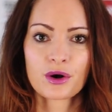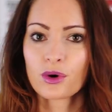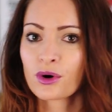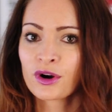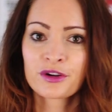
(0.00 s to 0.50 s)

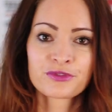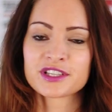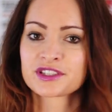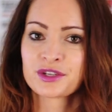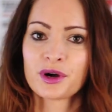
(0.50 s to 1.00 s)
Or if
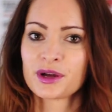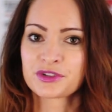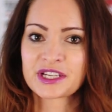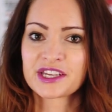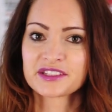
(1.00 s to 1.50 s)
there's not a
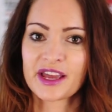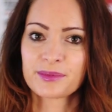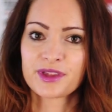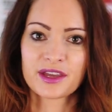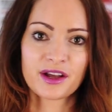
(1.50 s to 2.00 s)
drinking tap
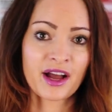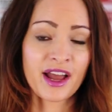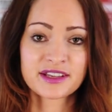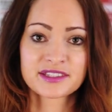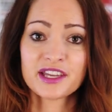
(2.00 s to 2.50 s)
there, I
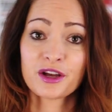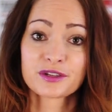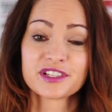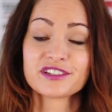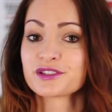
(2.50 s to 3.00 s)
ask the air
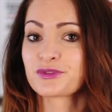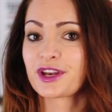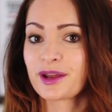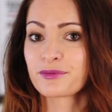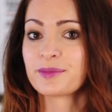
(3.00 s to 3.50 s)
hostess to fill
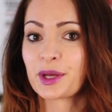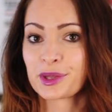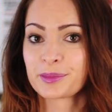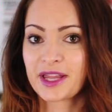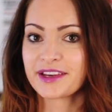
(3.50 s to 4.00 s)
it up for me on
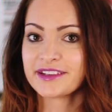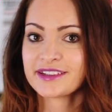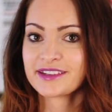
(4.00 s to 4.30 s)
the plane.